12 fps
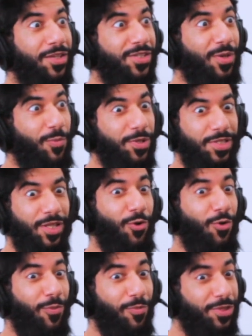someone saying,
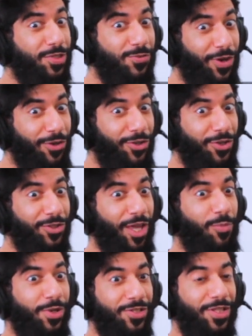"Oh, this is very good. I
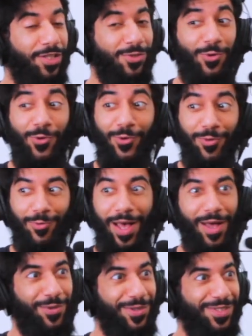appreciate this. Oh,
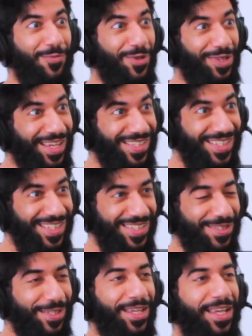wow, someone likes this."
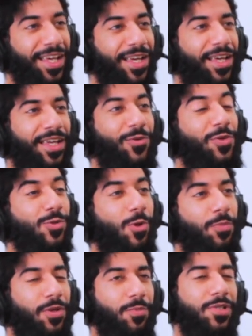Yes. I know this
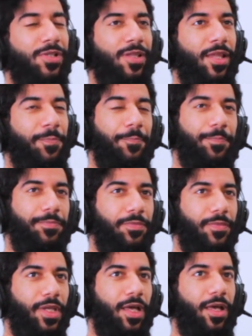one brother, mashallah.
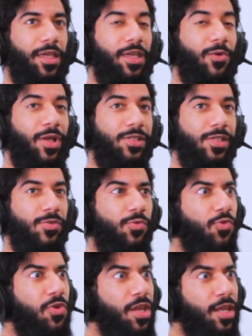Uh, he writes these
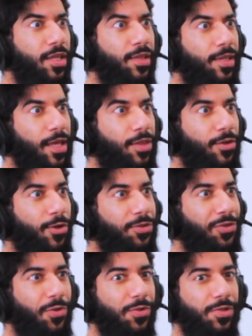really lengthy
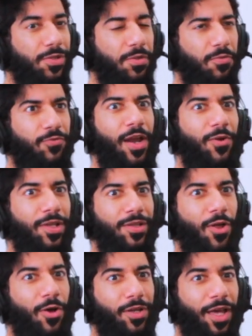articles, very
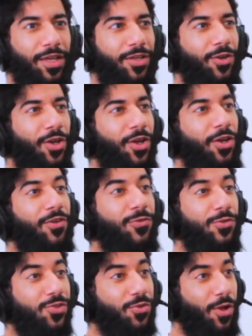long. Uh, if
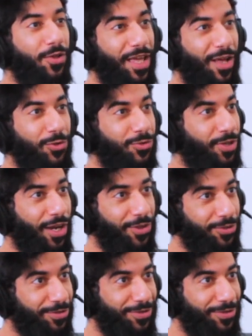you scroll down, you're tired. Mm.